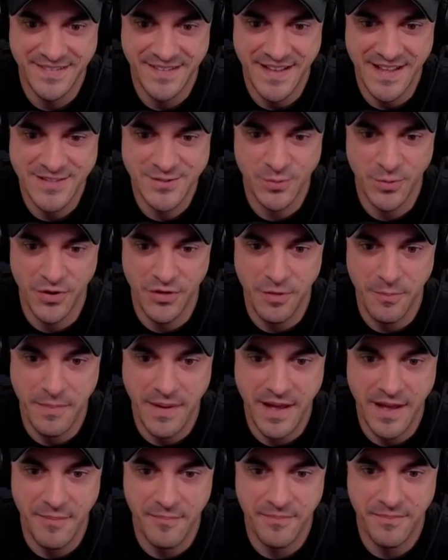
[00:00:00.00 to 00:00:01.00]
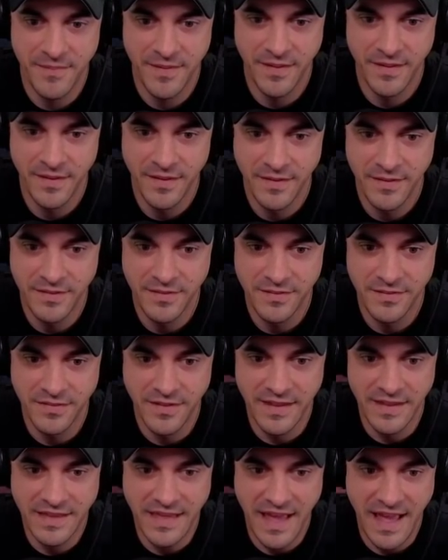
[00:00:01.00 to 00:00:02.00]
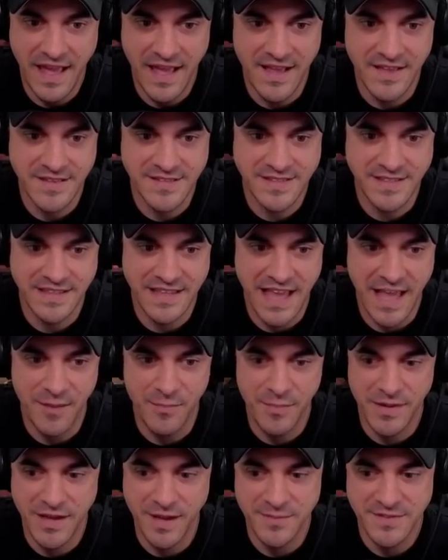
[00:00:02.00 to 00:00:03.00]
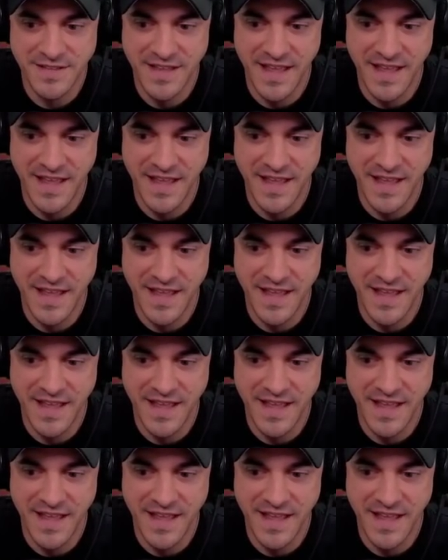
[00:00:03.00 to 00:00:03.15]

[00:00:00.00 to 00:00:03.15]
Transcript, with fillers: That's worth a bomb. Like as the game becomes